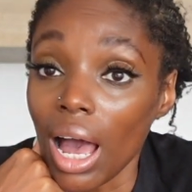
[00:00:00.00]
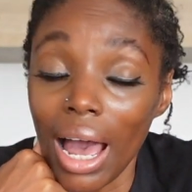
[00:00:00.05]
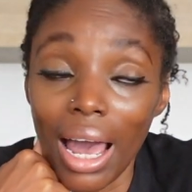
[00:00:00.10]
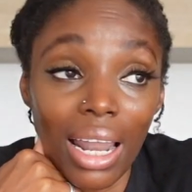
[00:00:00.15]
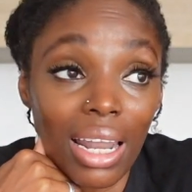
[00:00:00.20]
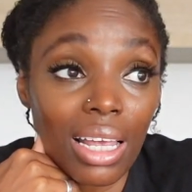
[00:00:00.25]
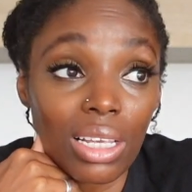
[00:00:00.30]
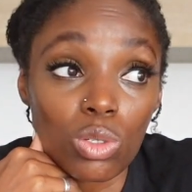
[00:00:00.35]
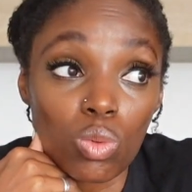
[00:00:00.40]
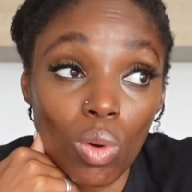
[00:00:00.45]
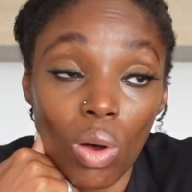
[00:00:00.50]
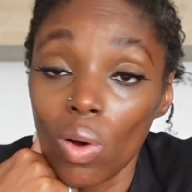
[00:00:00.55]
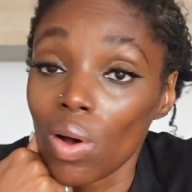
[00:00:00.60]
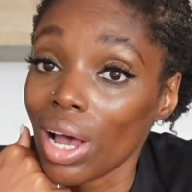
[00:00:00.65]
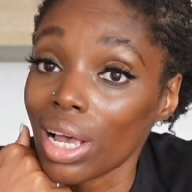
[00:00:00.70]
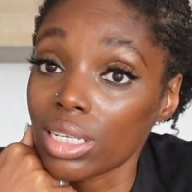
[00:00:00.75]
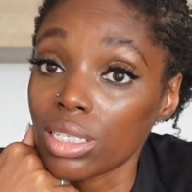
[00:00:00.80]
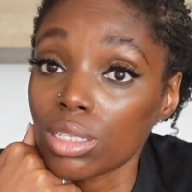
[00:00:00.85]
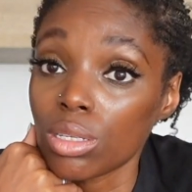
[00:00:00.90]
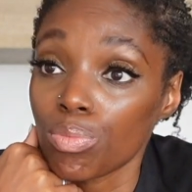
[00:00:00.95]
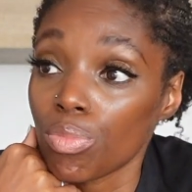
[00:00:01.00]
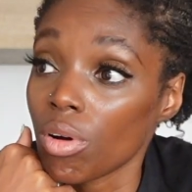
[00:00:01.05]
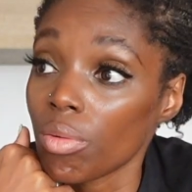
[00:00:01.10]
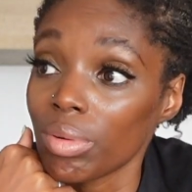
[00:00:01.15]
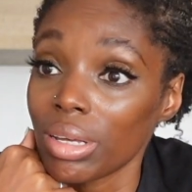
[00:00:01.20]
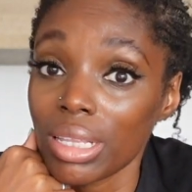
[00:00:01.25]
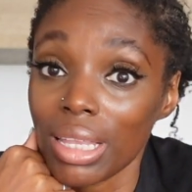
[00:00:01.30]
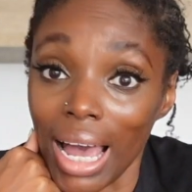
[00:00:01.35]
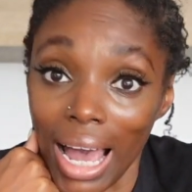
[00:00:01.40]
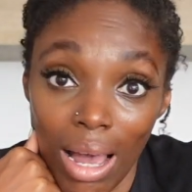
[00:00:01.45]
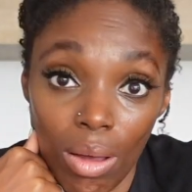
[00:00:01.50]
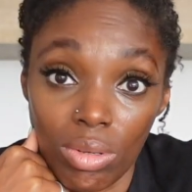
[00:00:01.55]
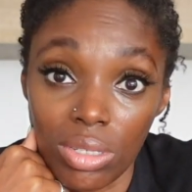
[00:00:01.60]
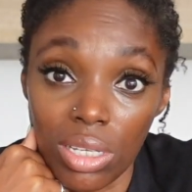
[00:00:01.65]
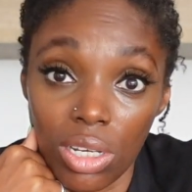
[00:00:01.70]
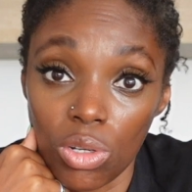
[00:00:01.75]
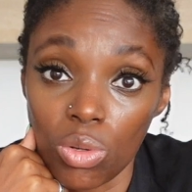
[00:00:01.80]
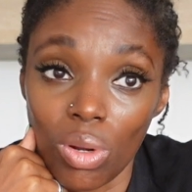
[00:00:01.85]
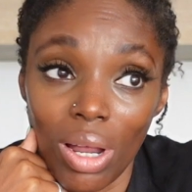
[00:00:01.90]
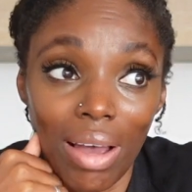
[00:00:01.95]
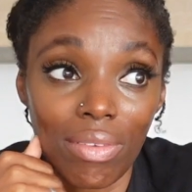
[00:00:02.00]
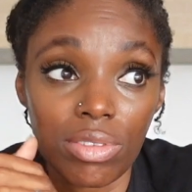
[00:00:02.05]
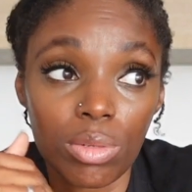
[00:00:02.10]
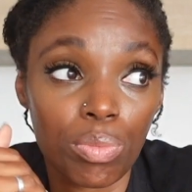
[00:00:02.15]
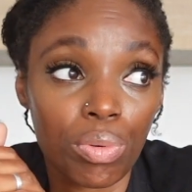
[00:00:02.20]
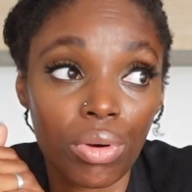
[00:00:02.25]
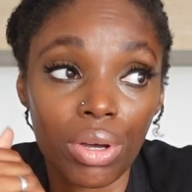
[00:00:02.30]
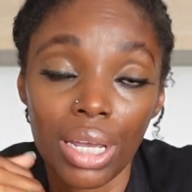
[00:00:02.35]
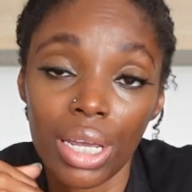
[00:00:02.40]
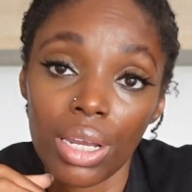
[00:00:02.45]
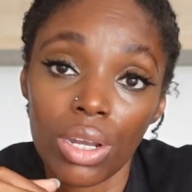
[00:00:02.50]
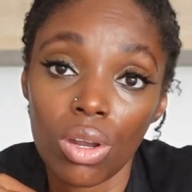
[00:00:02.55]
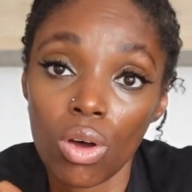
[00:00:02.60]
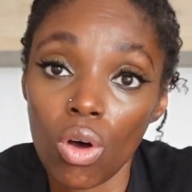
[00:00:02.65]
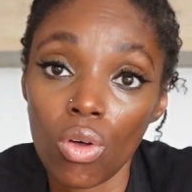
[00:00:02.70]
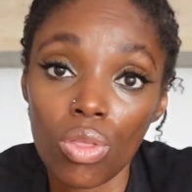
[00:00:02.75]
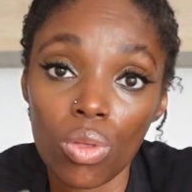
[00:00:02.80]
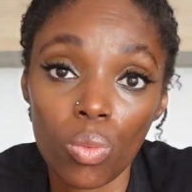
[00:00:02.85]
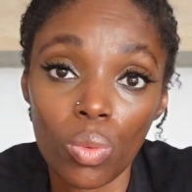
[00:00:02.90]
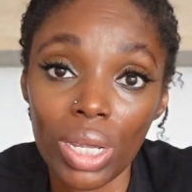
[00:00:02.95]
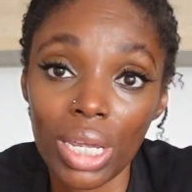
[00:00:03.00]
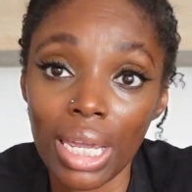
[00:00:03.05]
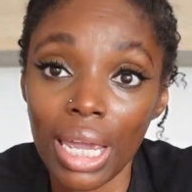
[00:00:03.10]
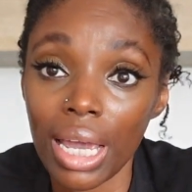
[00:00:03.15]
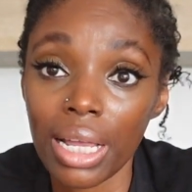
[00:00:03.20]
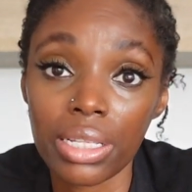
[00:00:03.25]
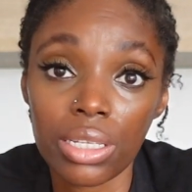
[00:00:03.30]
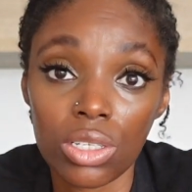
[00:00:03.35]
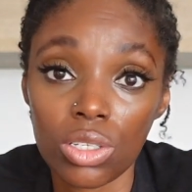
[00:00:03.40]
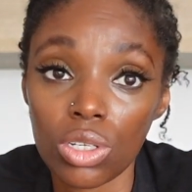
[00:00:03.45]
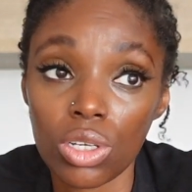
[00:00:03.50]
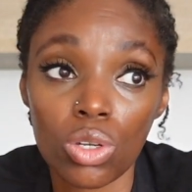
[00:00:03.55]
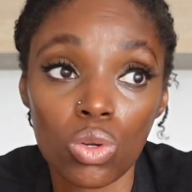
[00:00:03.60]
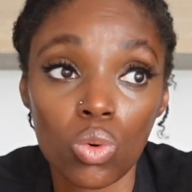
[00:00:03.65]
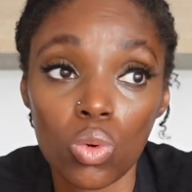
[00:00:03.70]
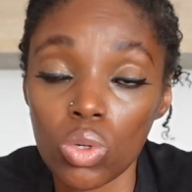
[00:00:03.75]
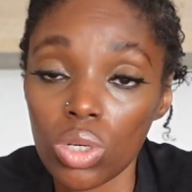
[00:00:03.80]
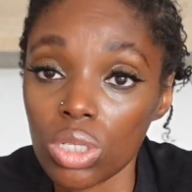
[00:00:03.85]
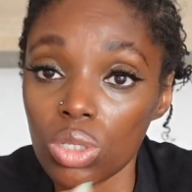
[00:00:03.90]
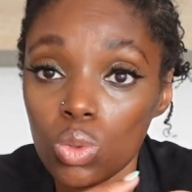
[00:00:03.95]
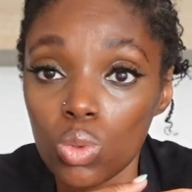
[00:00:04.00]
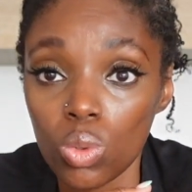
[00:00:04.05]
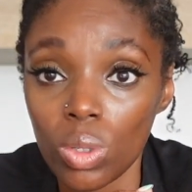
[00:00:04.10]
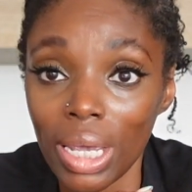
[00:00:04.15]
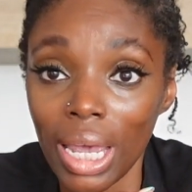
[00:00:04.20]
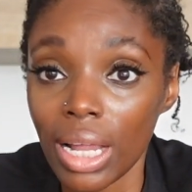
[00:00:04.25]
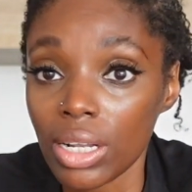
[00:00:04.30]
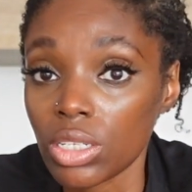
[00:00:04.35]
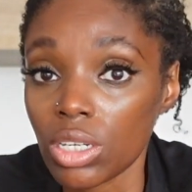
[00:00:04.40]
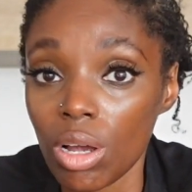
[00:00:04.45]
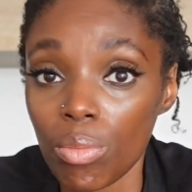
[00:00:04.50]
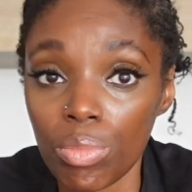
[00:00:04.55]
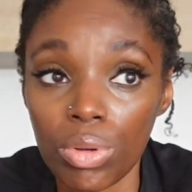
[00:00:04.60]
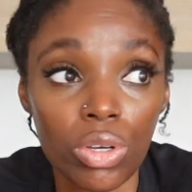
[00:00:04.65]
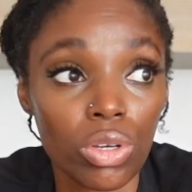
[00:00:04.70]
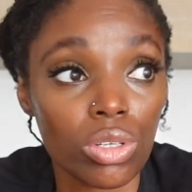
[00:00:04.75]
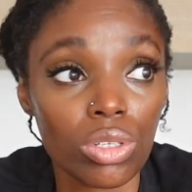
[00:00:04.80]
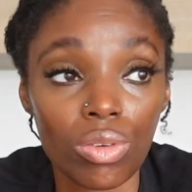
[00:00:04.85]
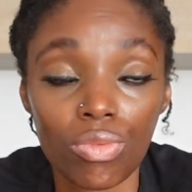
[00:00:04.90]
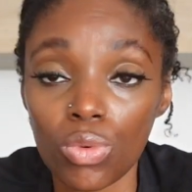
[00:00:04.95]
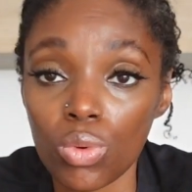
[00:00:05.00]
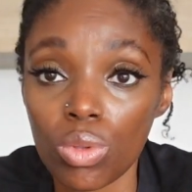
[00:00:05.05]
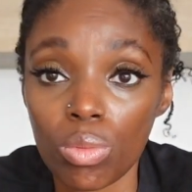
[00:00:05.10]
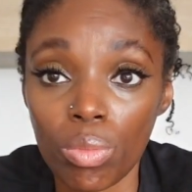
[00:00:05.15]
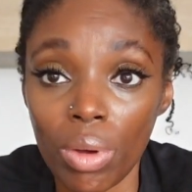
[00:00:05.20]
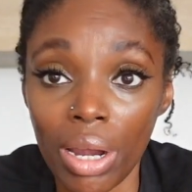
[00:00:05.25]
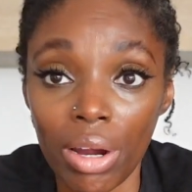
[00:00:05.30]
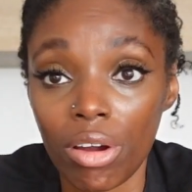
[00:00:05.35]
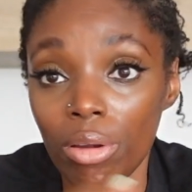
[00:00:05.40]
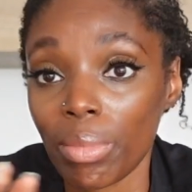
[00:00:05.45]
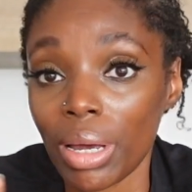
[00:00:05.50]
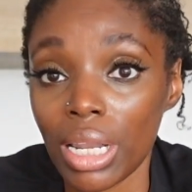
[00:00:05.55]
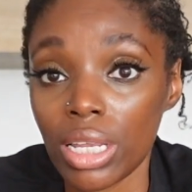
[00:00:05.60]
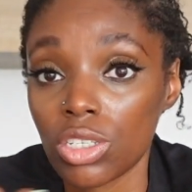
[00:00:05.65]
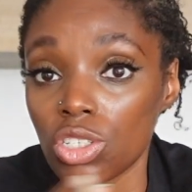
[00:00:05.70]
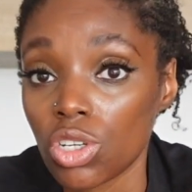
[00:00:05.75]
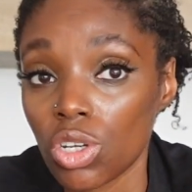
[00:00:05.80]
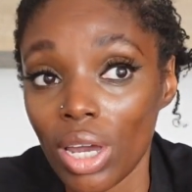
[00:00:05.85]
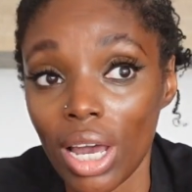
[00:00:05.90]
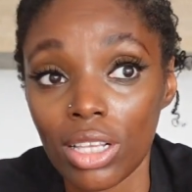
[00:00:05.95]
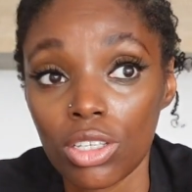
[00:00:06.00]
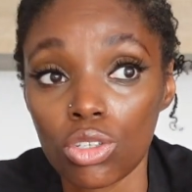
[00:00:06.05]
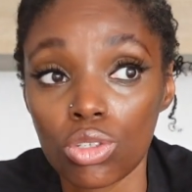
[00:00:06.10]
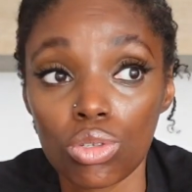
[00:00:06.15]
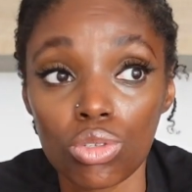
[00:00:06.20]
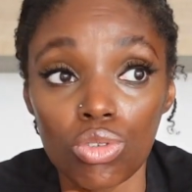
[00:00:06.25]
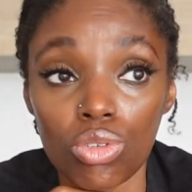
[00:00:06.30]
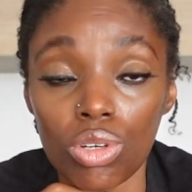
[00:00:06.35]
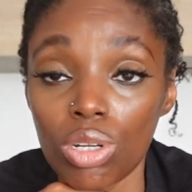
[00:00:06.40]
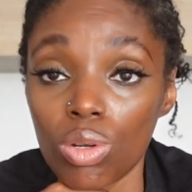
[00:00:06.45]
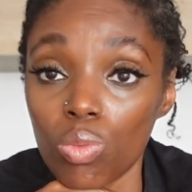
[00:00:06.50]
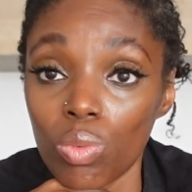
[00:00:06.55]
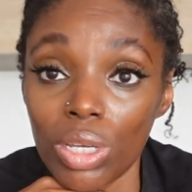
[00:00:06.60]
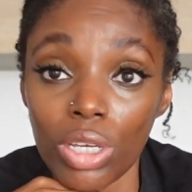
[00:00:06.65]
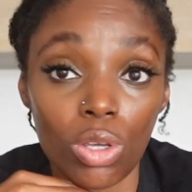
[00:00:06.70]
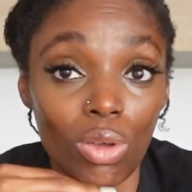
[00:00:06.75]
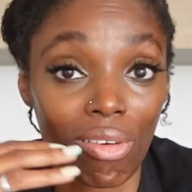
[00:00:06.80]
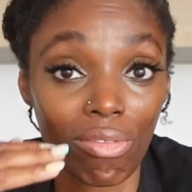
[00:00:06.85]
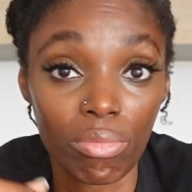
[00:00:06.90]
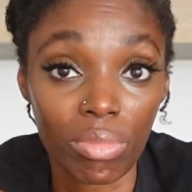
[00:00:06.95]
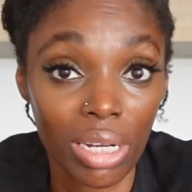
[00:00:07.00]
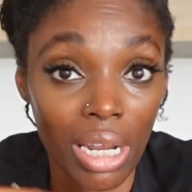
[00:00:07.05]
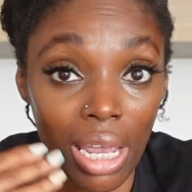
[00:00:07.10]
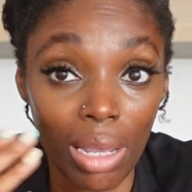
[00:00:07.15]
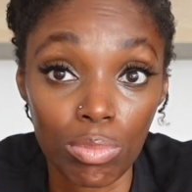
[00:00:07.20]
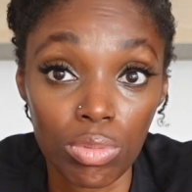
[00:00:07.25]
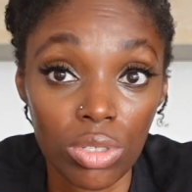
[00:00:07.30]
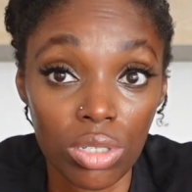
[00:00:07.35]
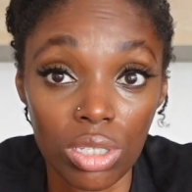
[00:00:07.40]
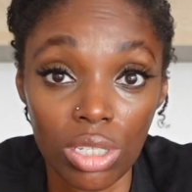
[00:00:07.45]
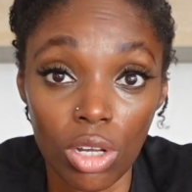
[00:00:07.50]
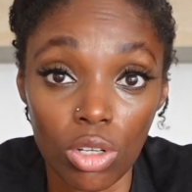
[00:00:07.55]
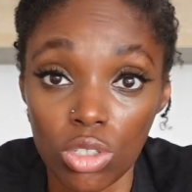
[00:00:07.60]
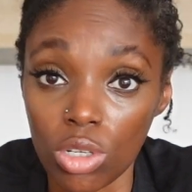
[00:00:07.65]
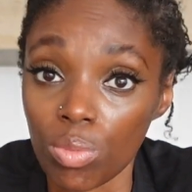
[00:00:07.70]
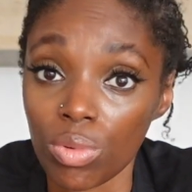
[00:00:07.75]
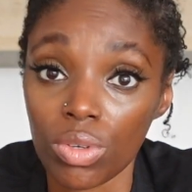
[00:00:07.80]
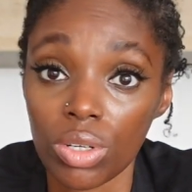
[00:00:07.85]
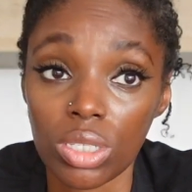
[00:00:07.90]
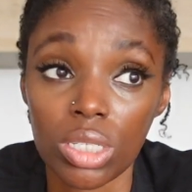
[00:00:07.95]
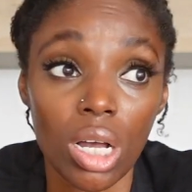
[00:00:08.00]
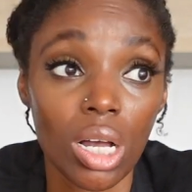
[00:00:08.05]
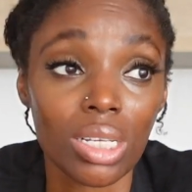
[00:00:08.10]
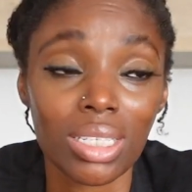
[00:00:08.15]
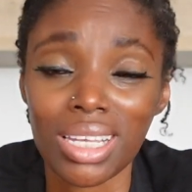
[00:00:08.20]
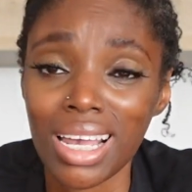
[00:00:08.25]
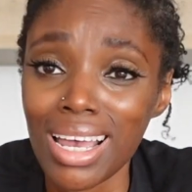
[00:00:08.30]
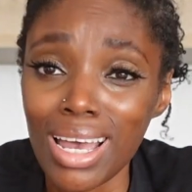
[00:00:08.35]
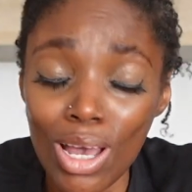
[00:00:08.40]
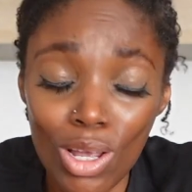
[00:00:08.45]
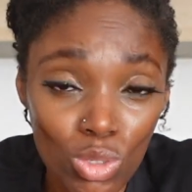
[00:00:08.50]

and as well as probably the hours that you will have to put in on the weekends in order to catch up because of all the micromanaging you have to do during the week? You haven't been able to stay on top of your tasks.